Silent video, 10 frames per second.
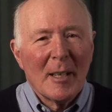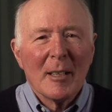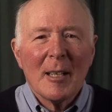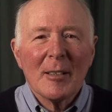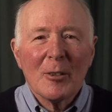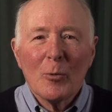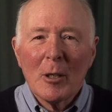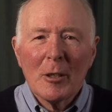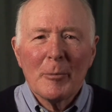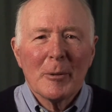and I'd like to
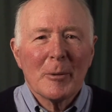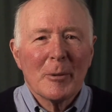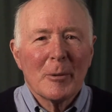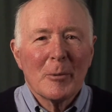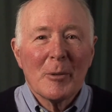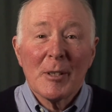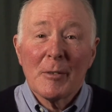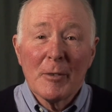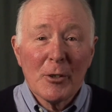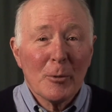welcome you to
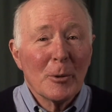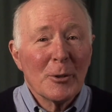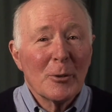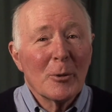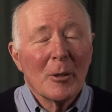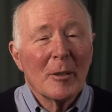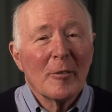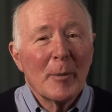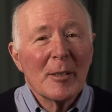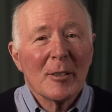this visual tour
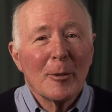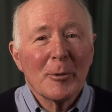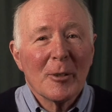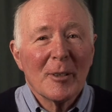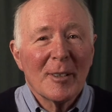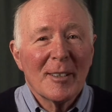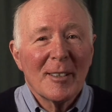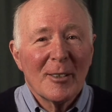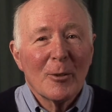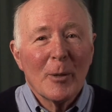of my sculpture,
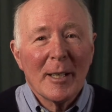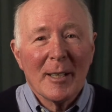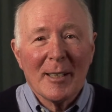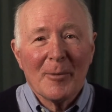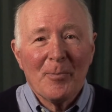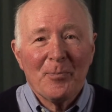Awakening.